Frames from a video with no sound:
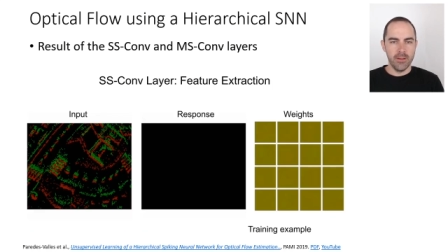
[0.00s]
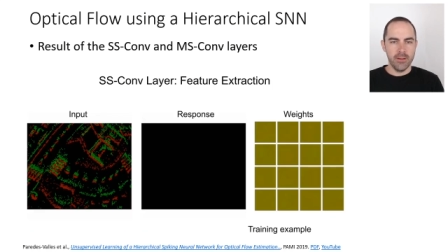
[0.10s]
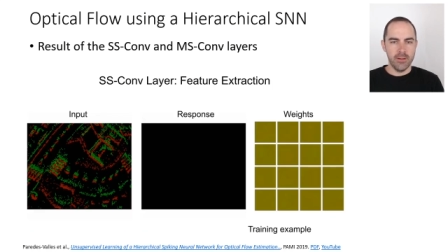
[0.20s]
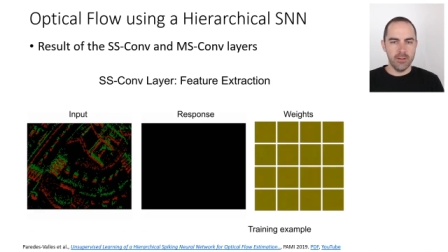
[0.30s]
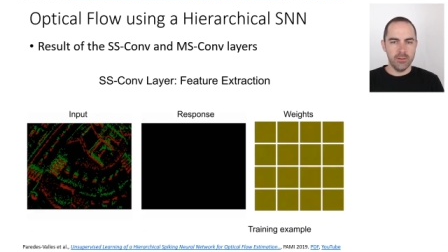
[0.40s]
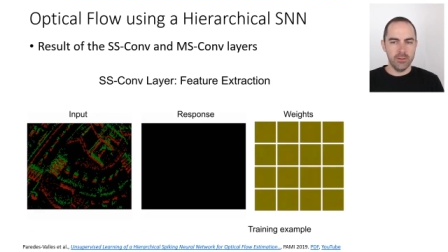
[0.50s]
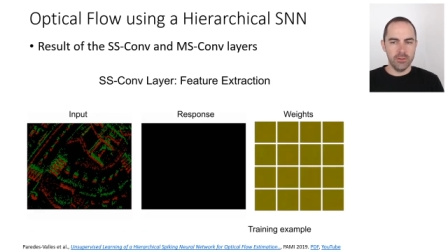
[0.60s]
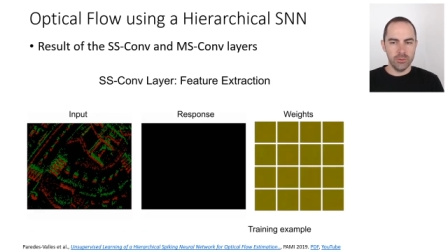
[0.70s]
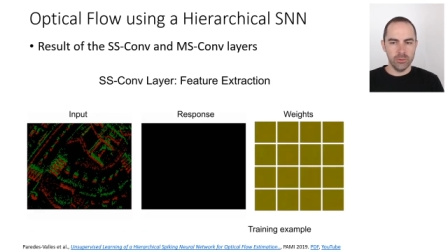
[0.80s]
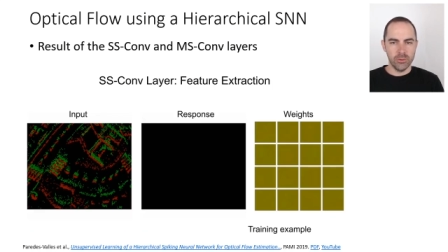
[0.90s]
and there
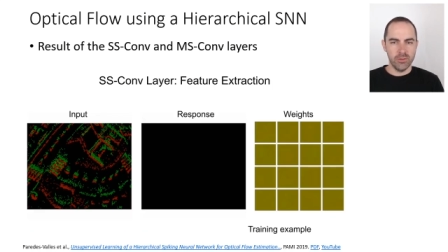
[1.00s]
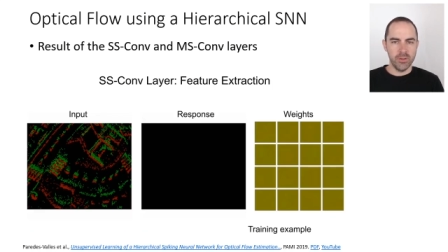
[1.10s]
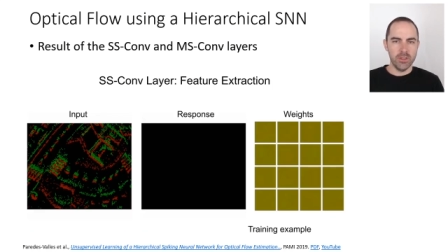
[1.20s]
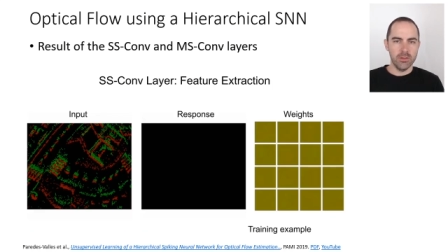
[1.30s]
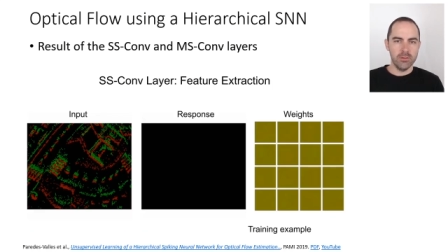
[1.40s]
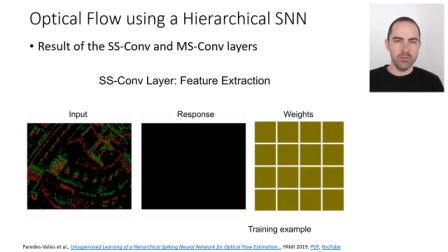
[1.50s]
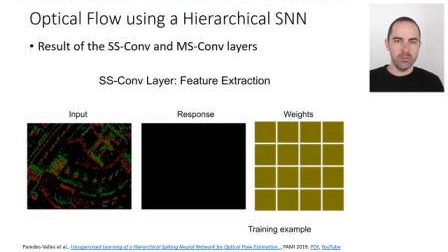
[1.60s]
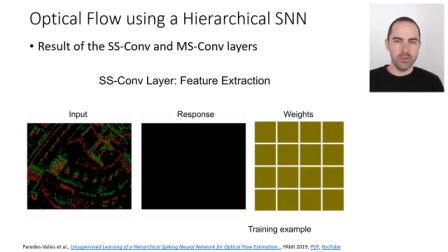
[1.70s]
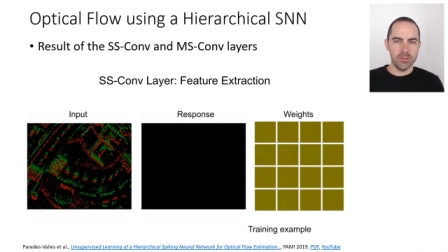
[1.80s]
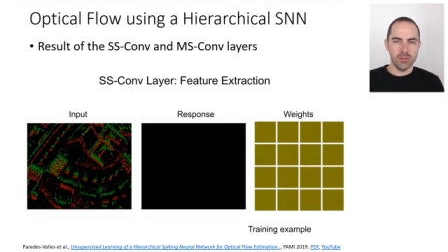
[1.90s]
is also a video
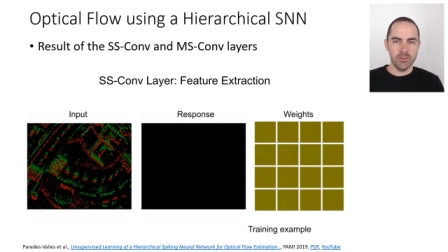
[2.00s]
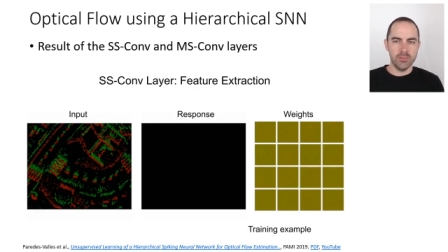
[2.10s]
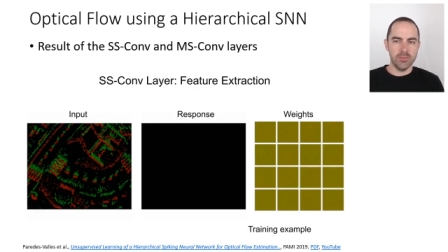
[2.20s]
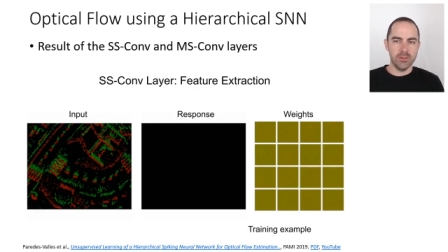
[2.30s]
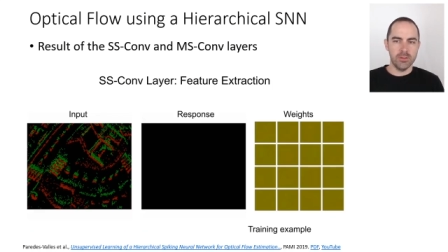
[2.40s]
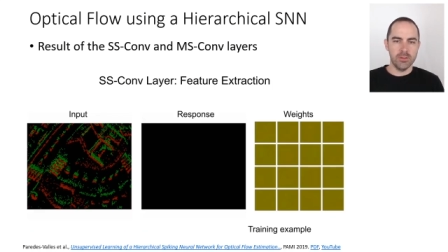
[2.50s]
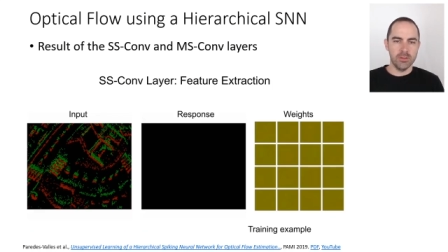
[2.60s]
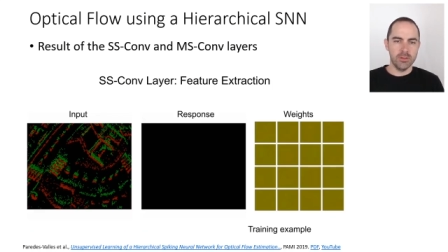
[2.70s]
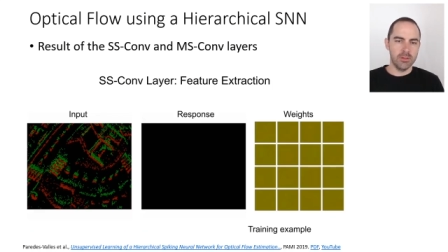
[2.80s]
with some